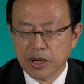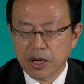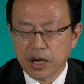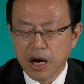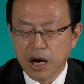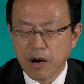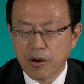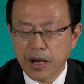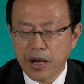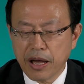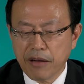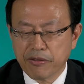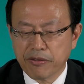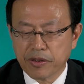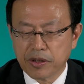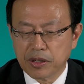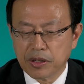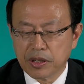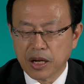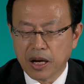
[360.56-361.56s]
our
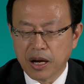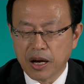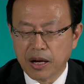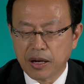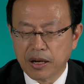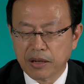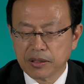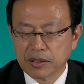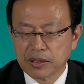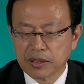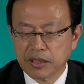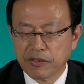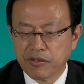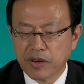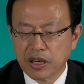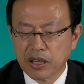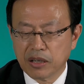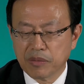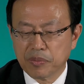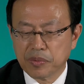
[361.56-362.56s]
efforts are
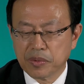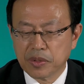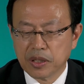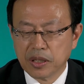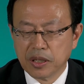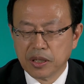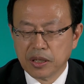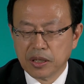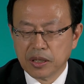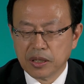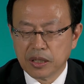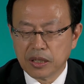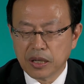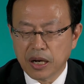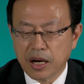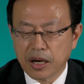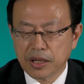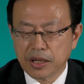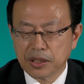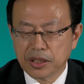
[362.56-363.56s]
develop the
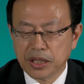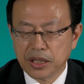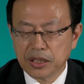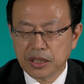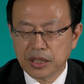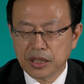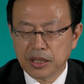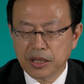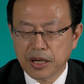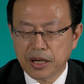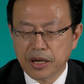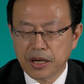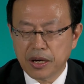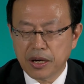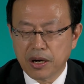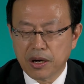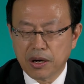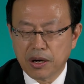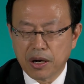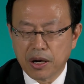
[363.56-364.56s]
REDD,
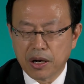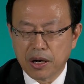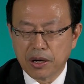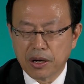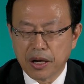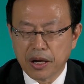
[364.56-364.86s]
ARR,